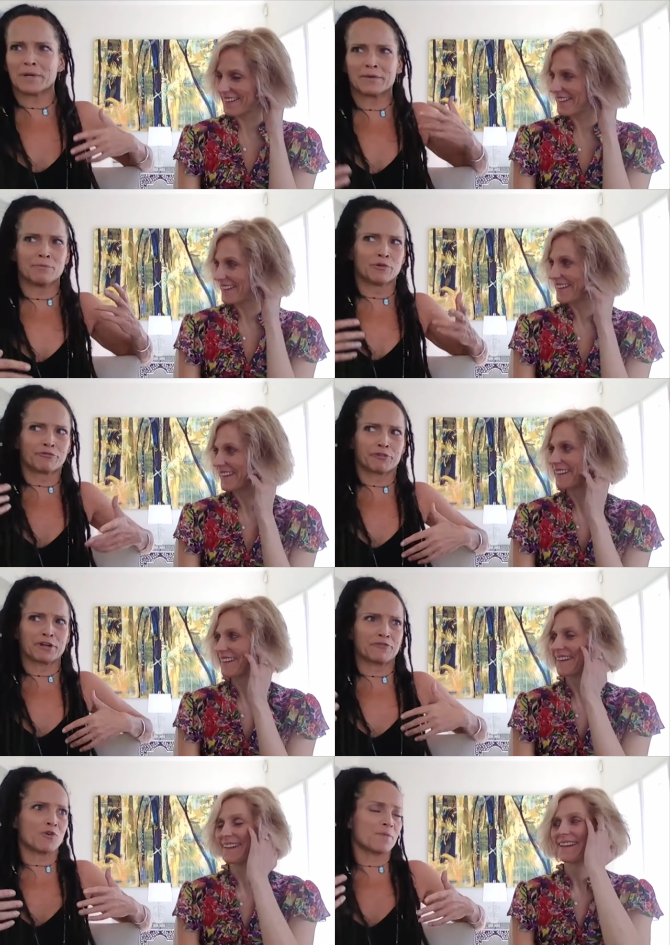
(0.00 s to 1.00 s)
Speaker 1: me to move
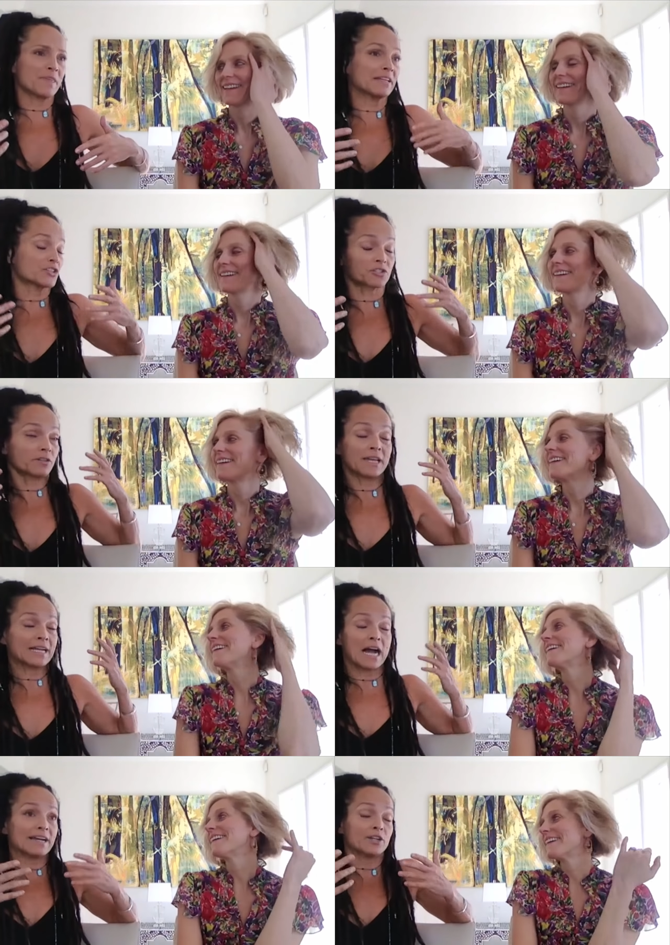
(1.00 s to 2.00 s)
freeform they just are like
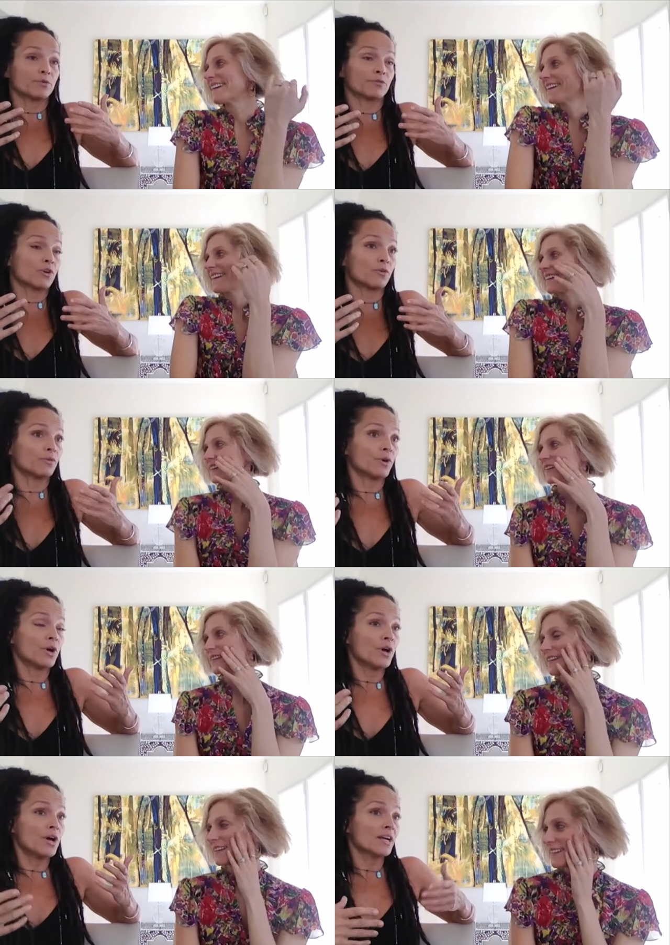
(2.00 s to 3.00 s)
i don't know
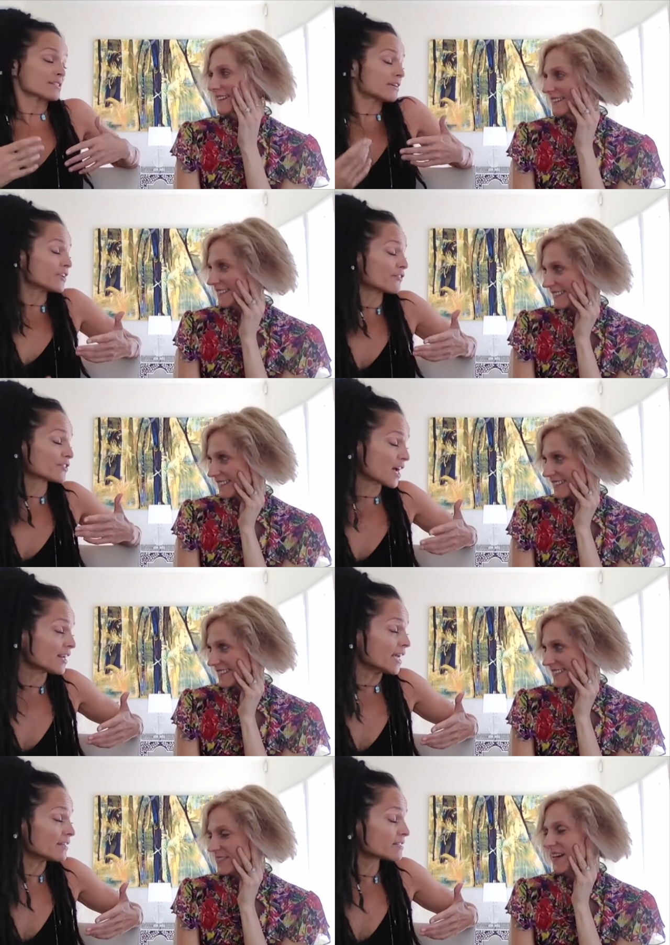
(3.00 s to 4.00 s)
because they've never done
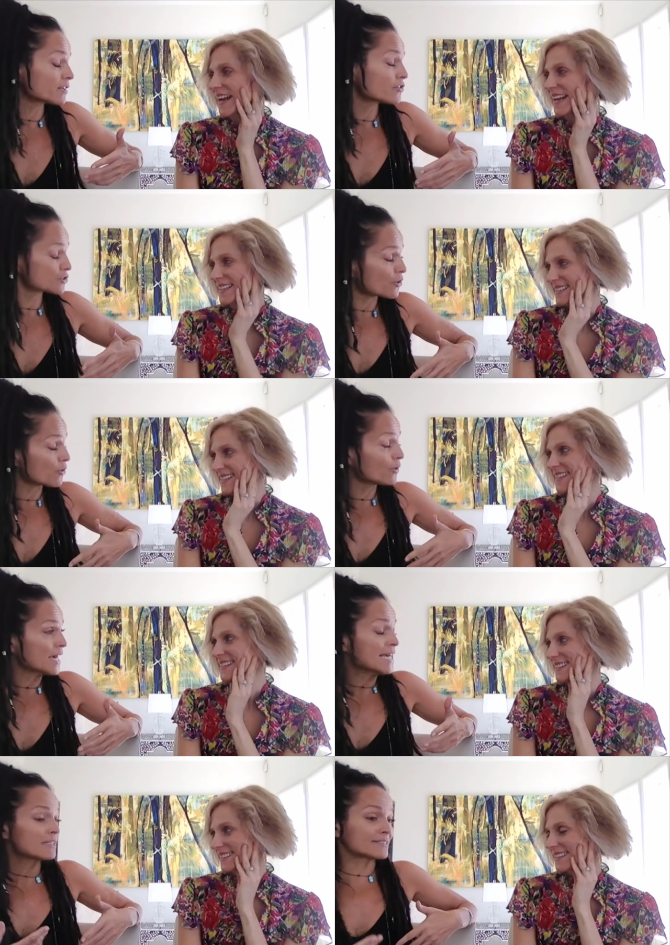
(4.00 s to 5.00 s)
it right so
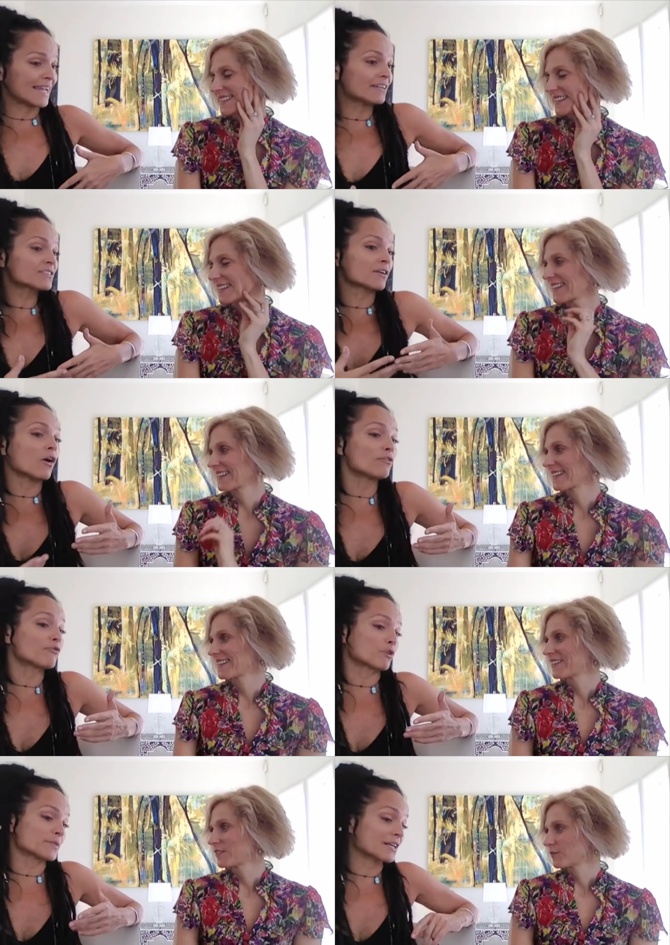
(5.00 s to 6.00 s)
dance in all
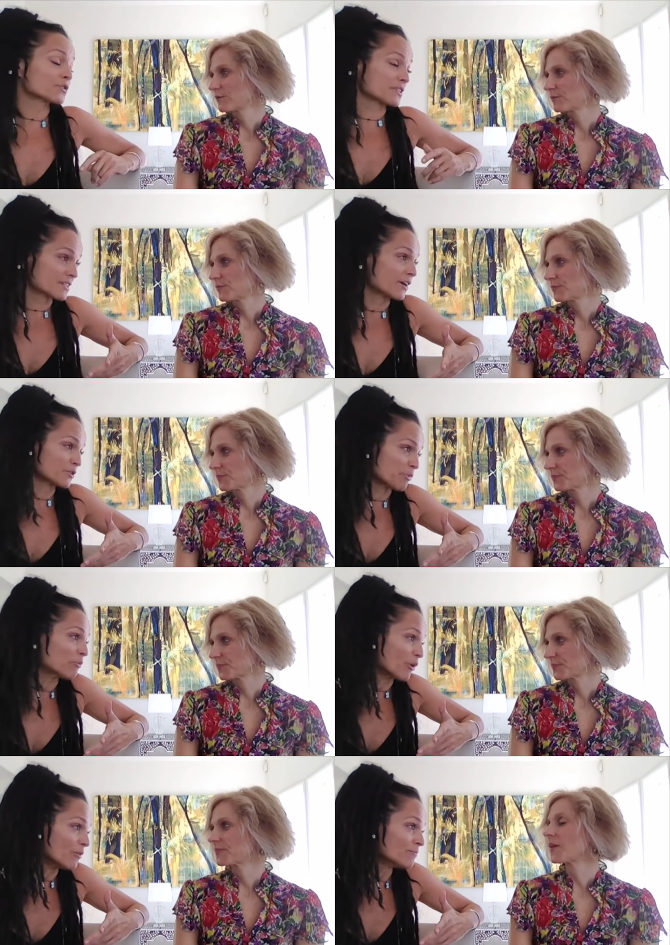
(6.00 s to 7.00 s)
forms actually scares
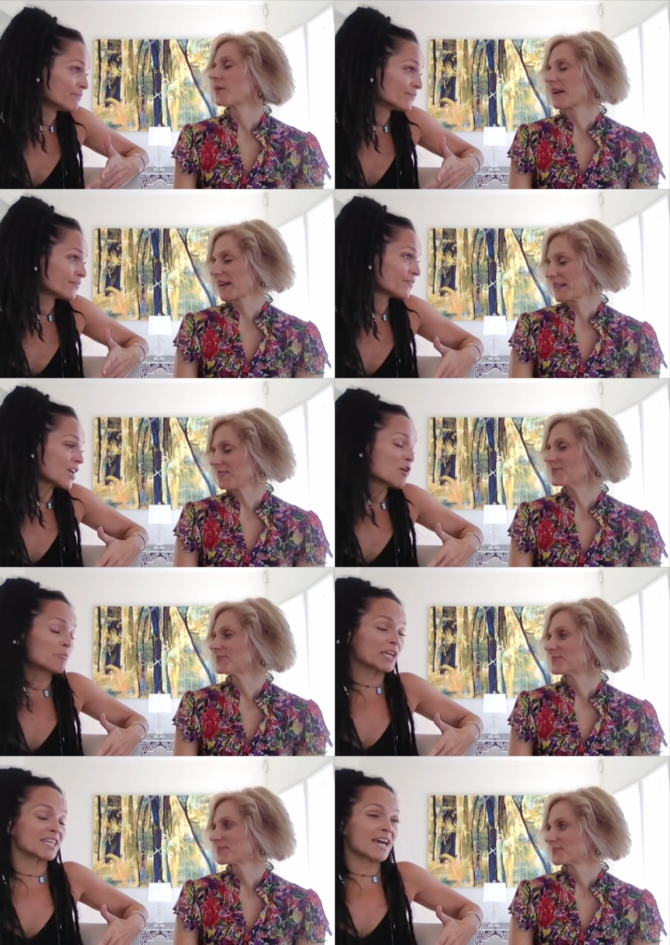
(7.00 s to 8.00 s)
people okay
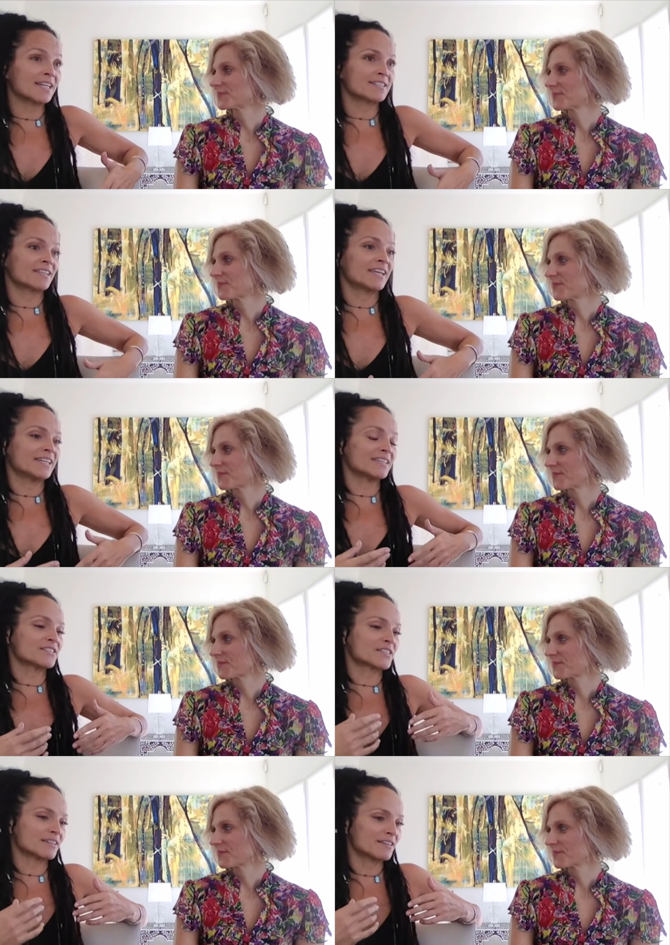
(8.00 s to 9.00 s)
but yet it
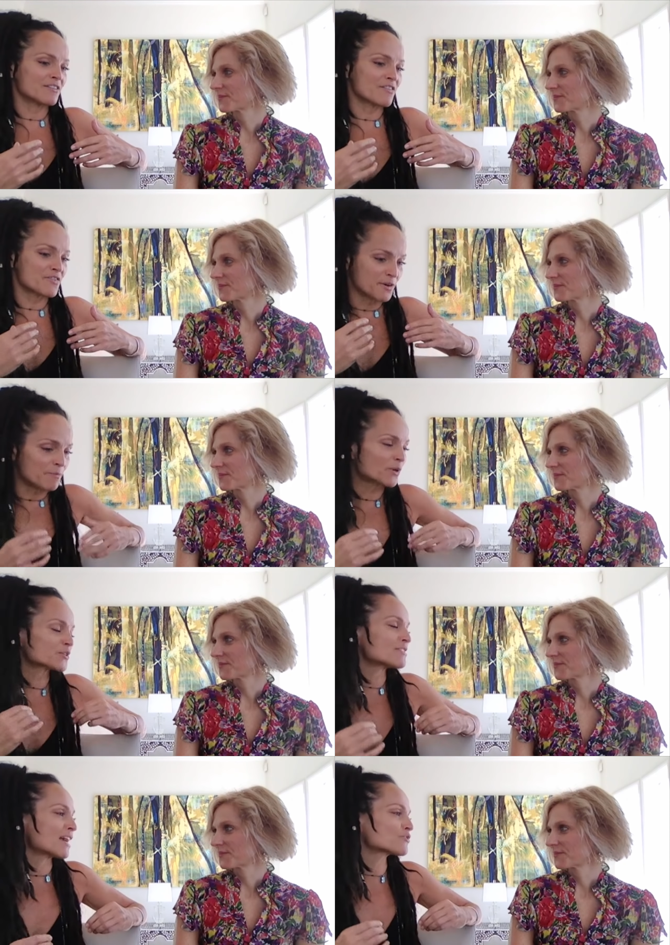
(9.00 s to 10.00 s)
is the
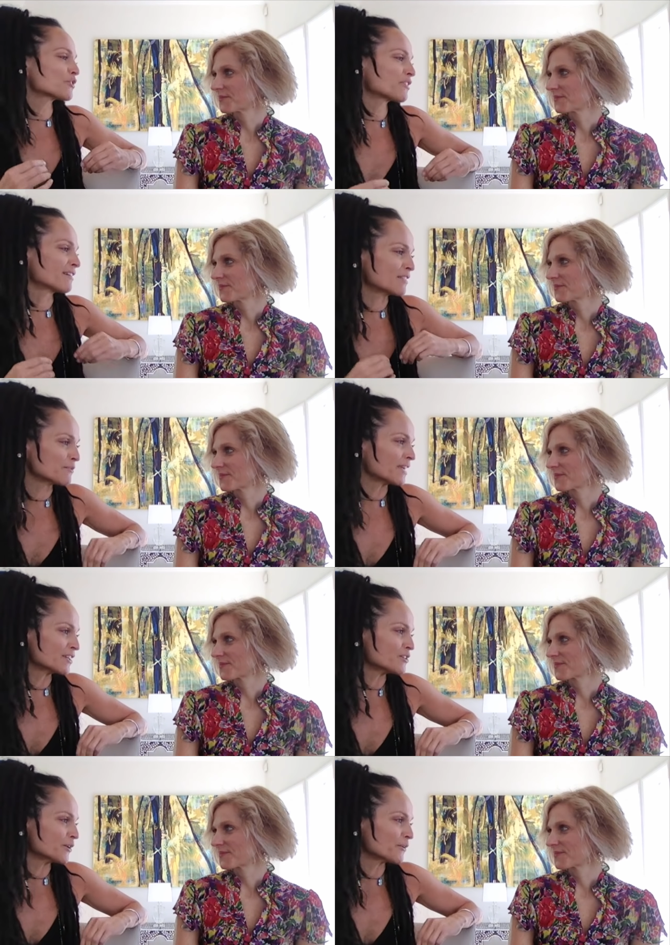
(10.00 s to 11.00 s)
most natural thing that we can
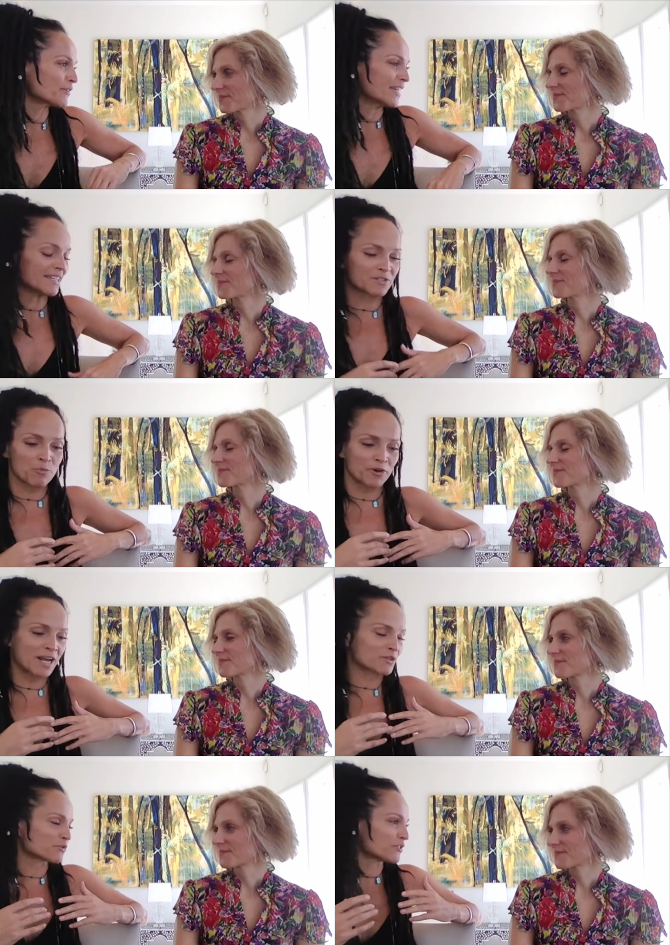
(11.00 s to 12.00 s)
do. Mm-hmm. It's mm. more
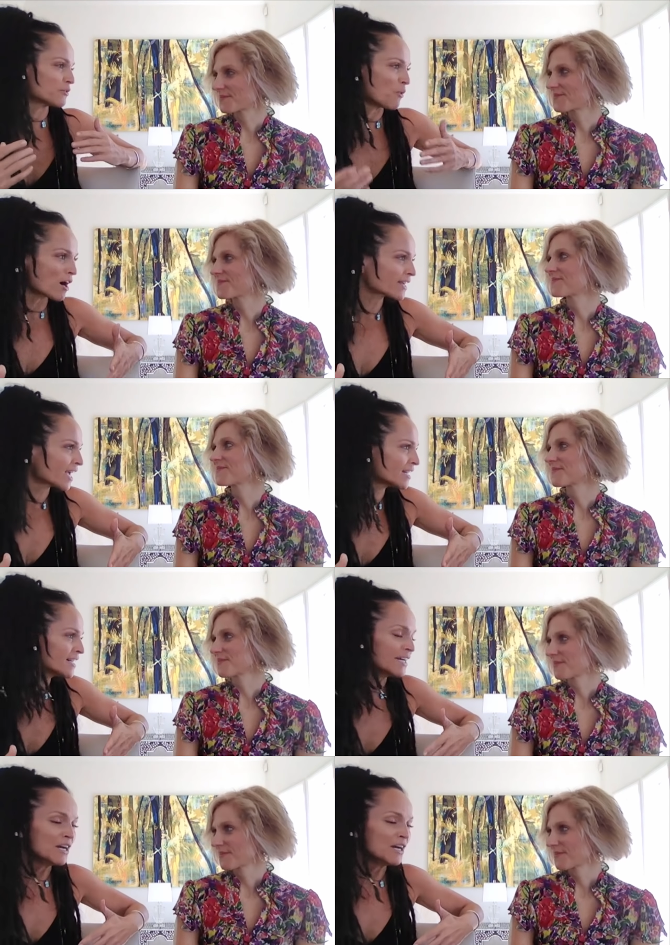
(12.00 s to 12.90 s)
natural than walking.